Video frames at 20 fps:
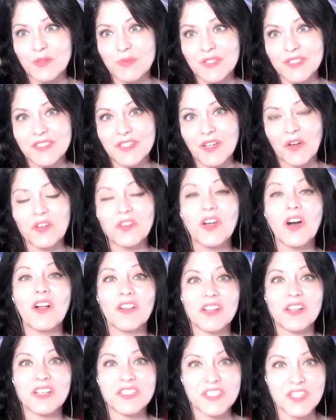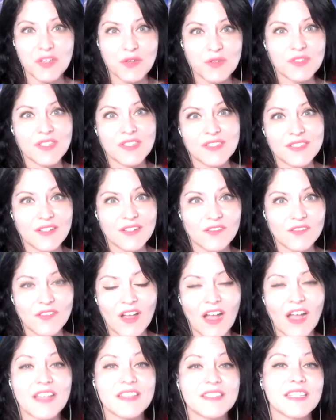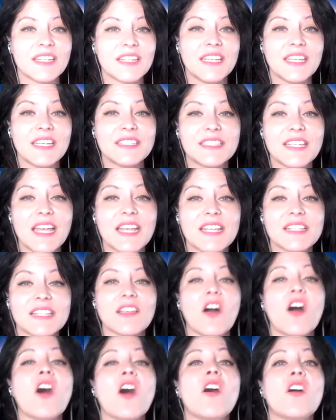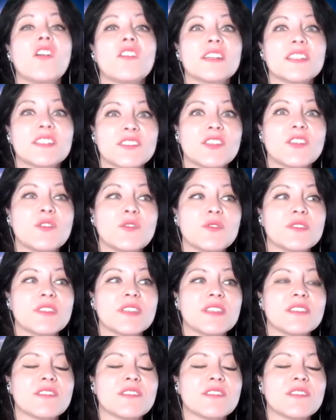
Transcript: It's called All Excuses Are Lies, and he says all excuses are